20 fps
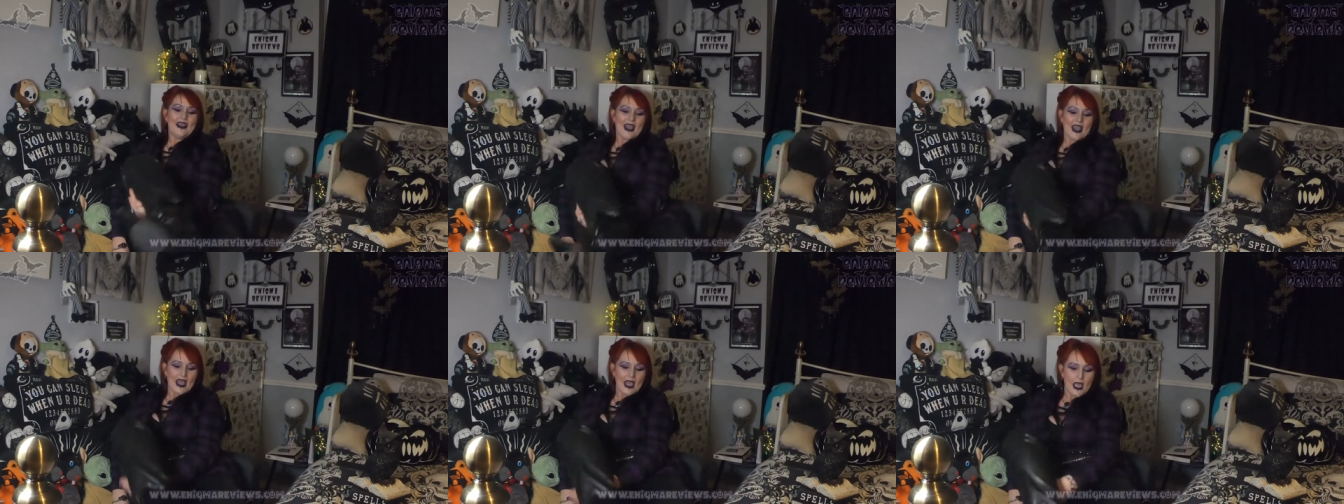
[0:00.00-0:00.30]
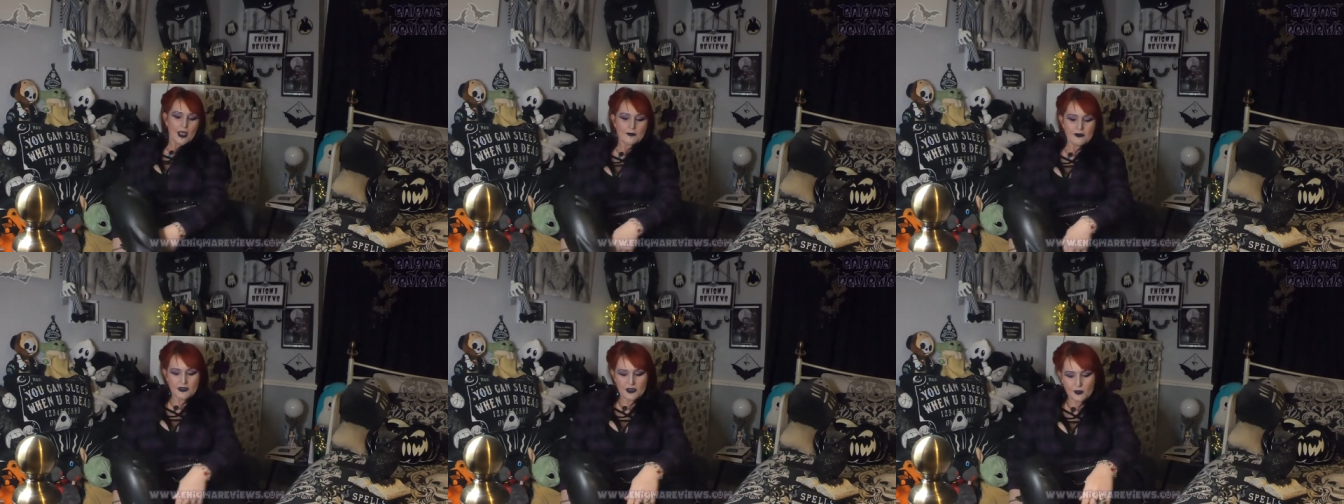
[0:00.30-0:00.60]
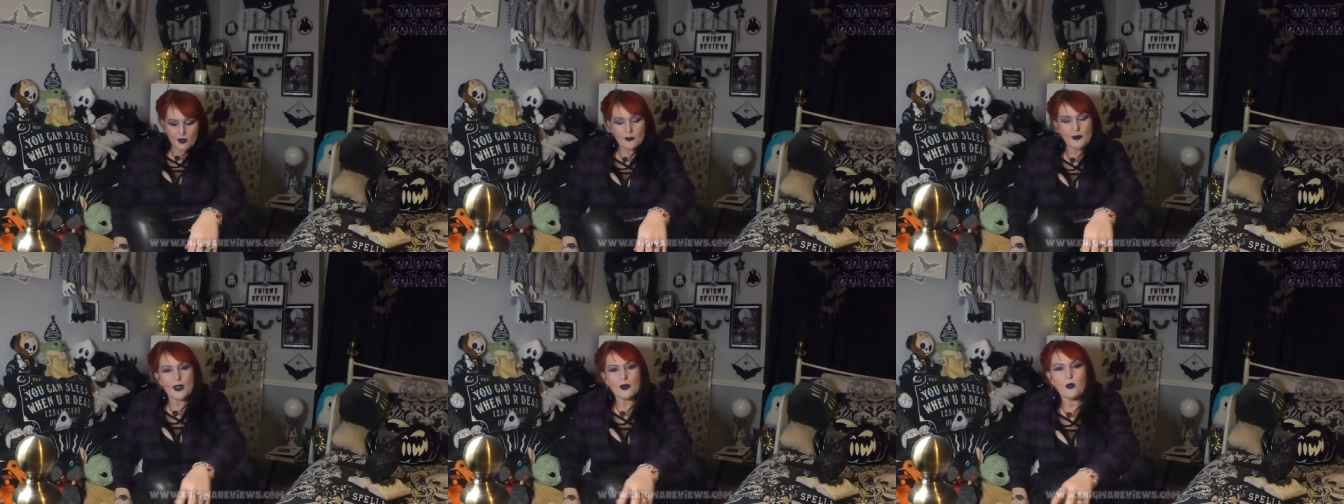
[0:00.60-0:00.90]

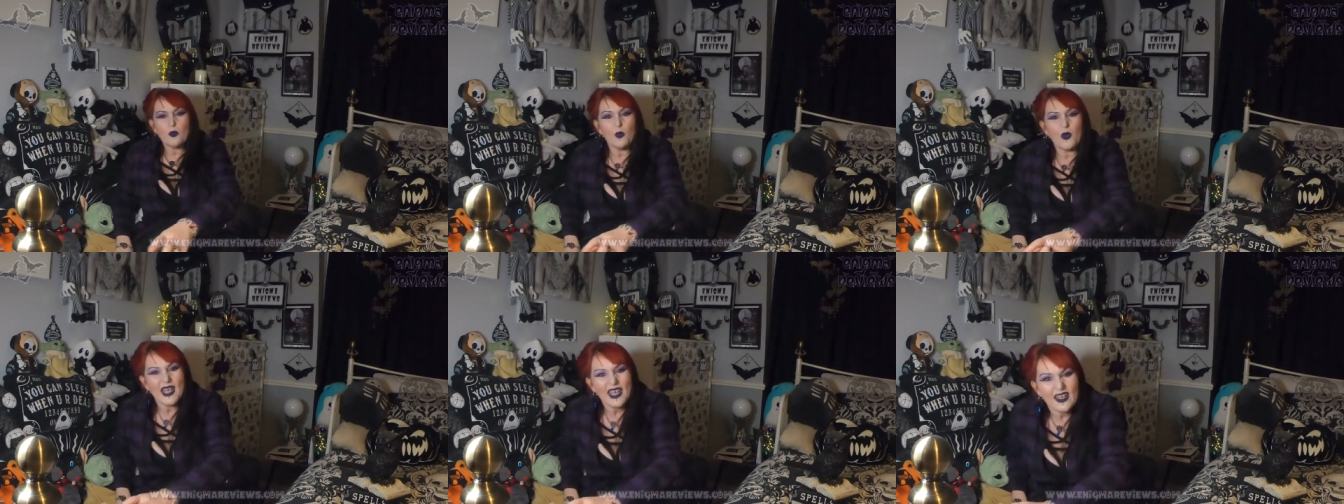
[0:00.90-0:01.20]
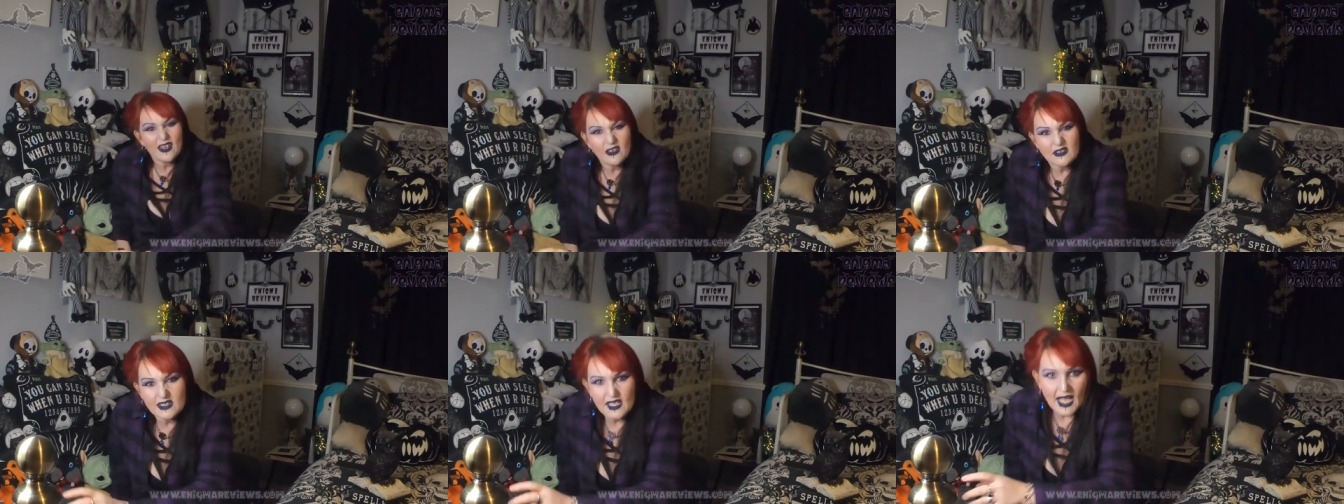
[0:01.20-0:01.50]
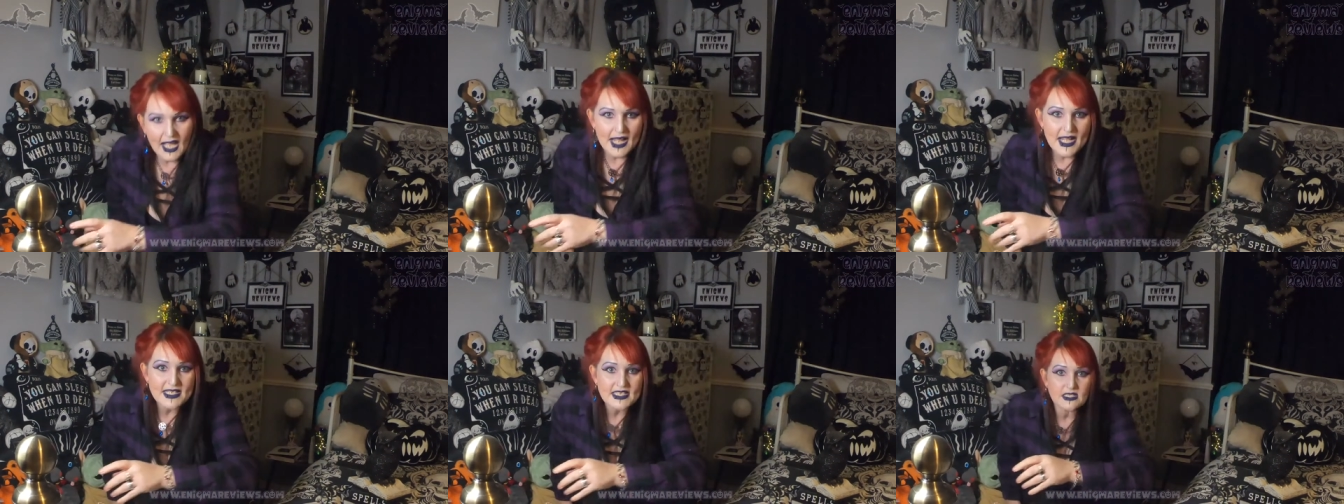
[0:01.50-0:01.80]
they're a bit weird,
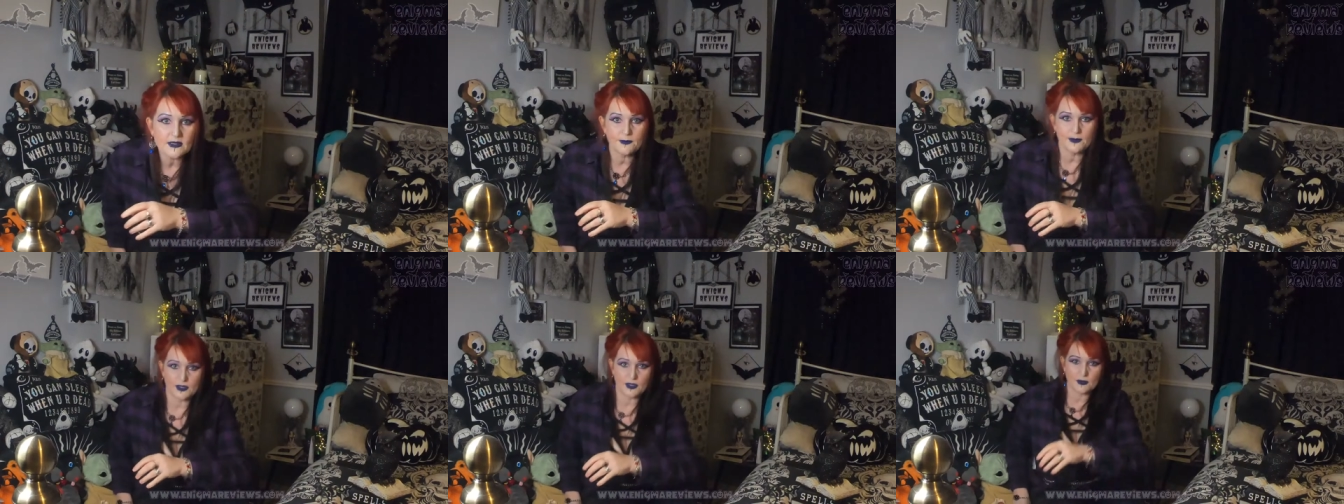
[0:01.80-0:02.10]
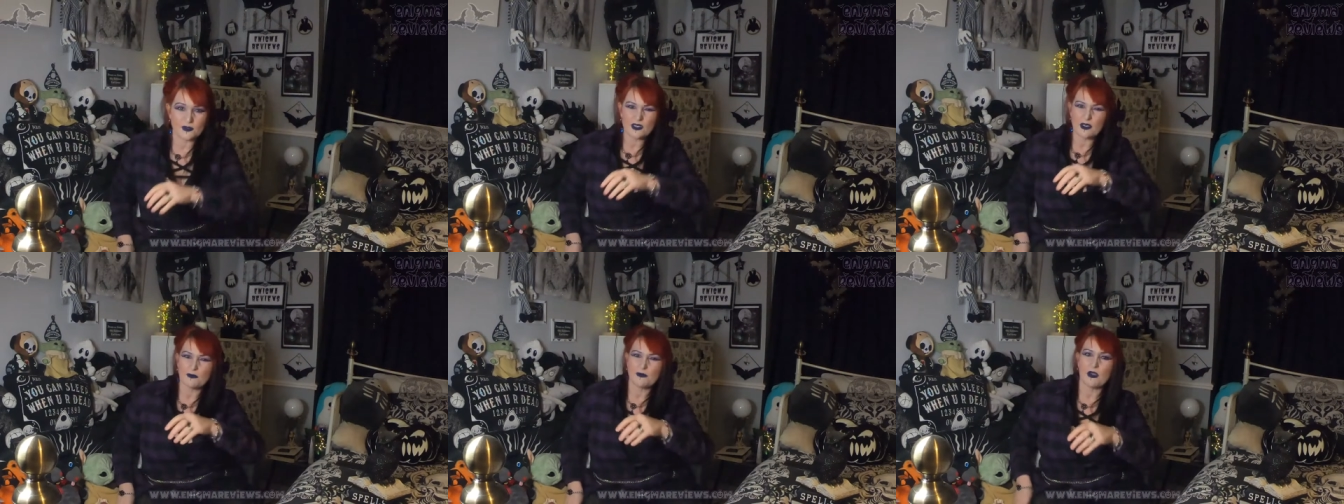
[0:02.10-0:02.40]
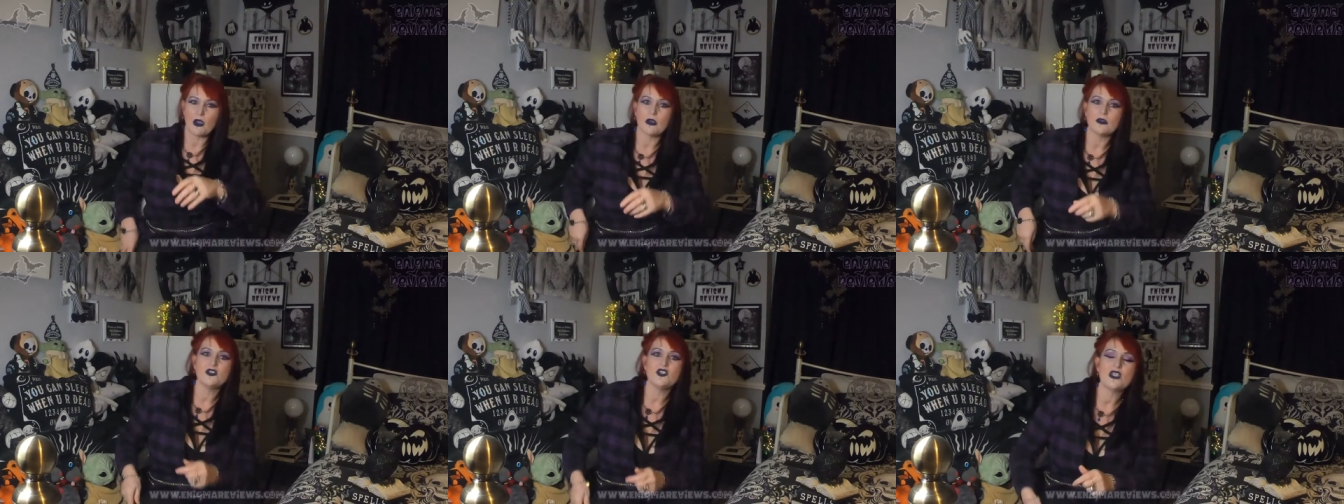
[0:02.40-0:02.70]
guys, the boots. I'm
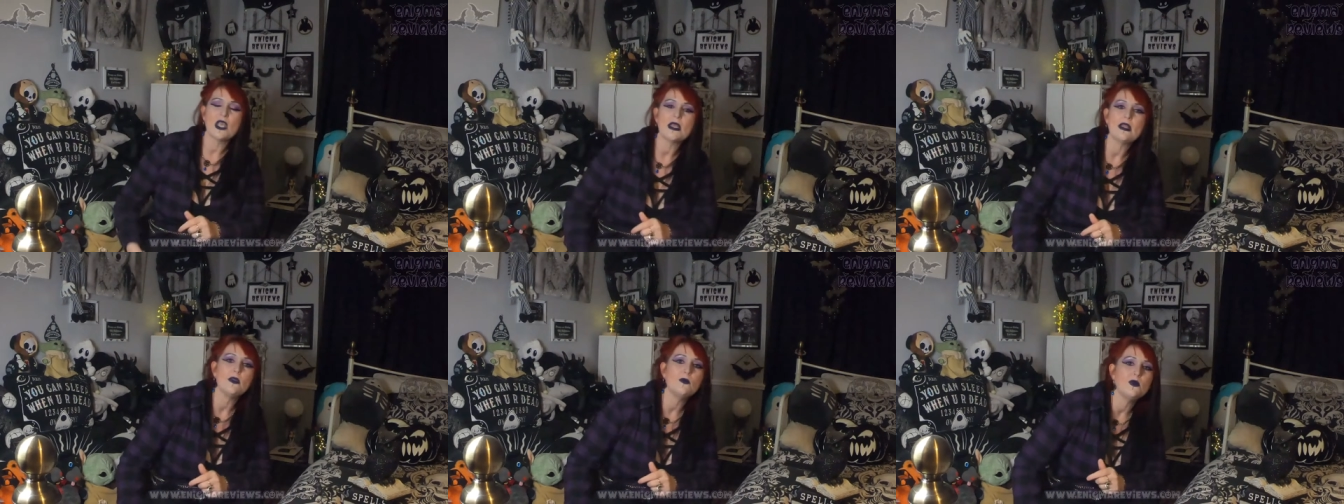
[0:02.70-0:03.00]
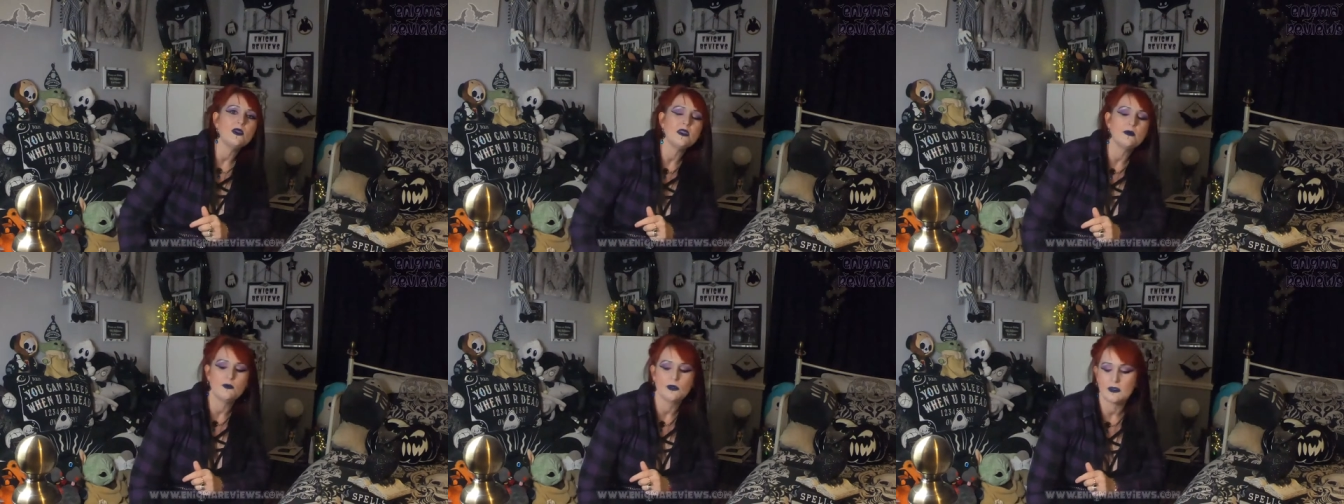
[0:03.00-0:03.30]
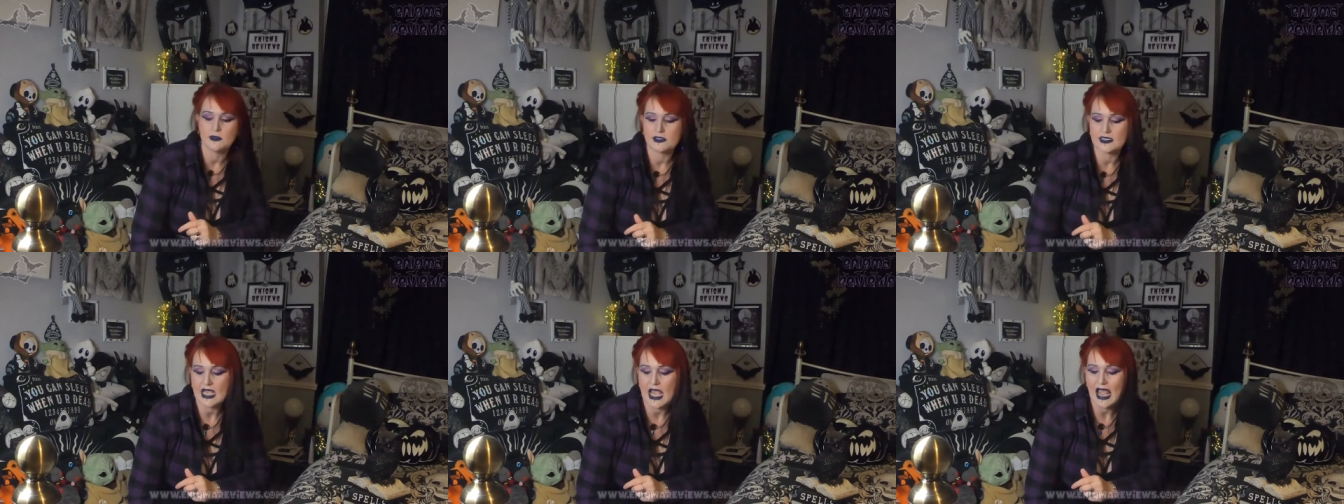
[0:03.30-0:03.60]
not gelling with the
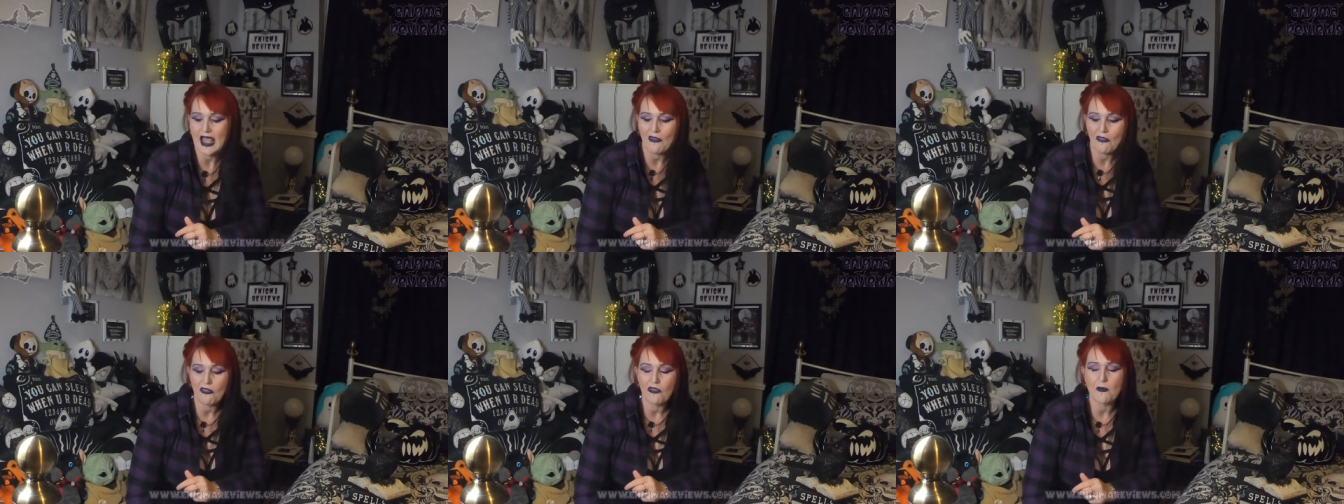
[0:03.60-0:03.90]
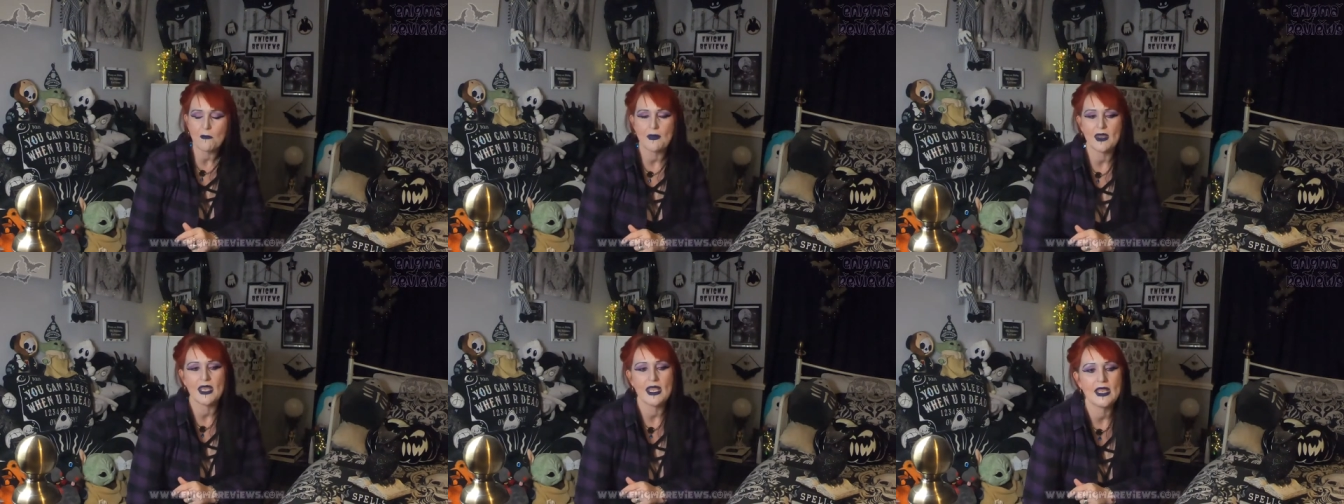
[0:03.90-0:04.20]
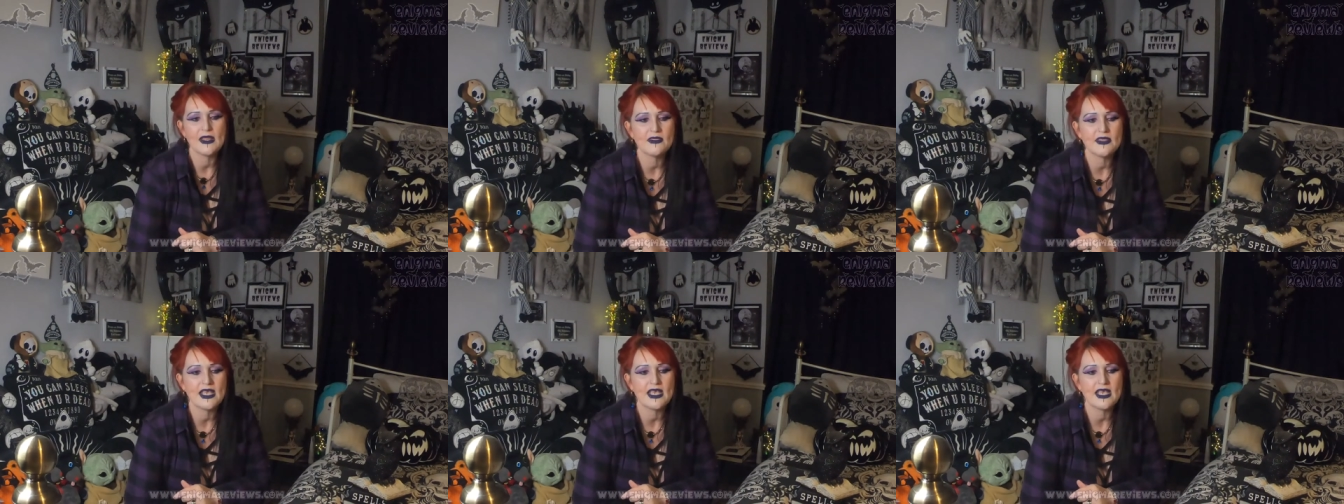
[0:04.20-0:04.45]
boots at the minute.